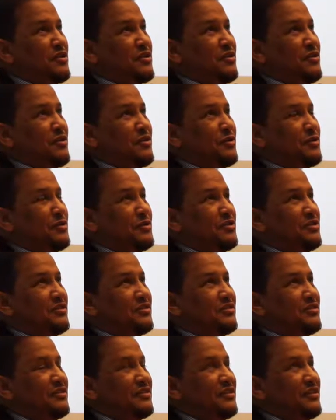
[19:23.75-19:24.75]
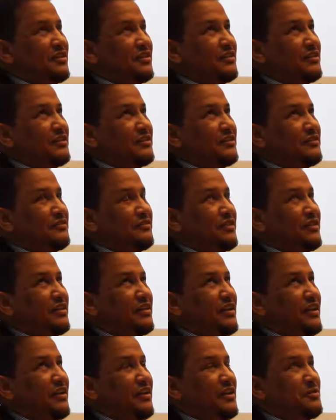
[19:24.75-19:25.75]
ago,
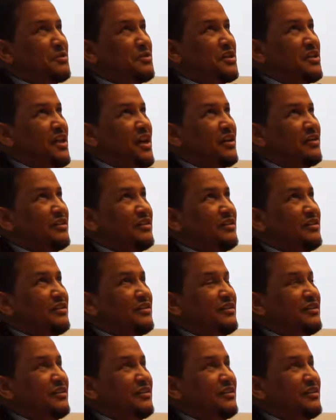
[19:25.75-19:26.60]
Al-Hamadani,